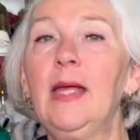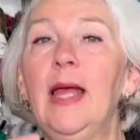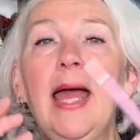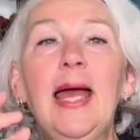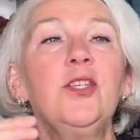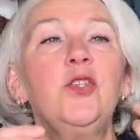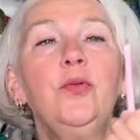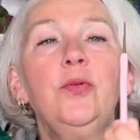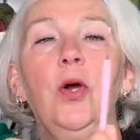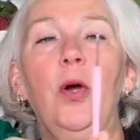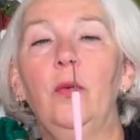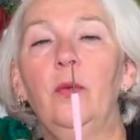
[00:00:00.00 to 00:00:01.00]
As you
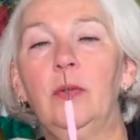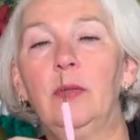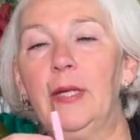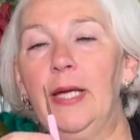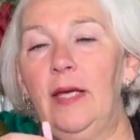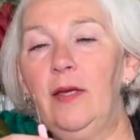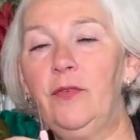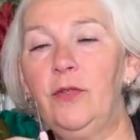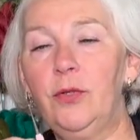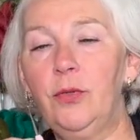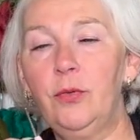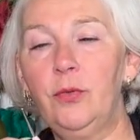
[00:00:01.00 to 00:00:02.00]
know, if
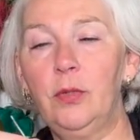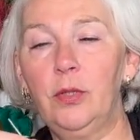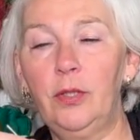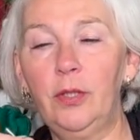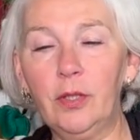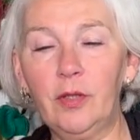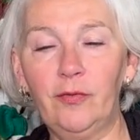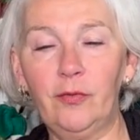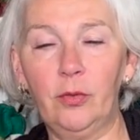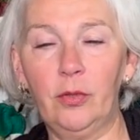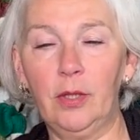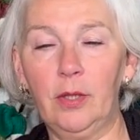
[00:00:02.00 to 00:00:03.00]
you look
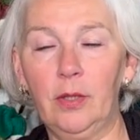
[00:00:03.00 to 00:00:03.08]
for,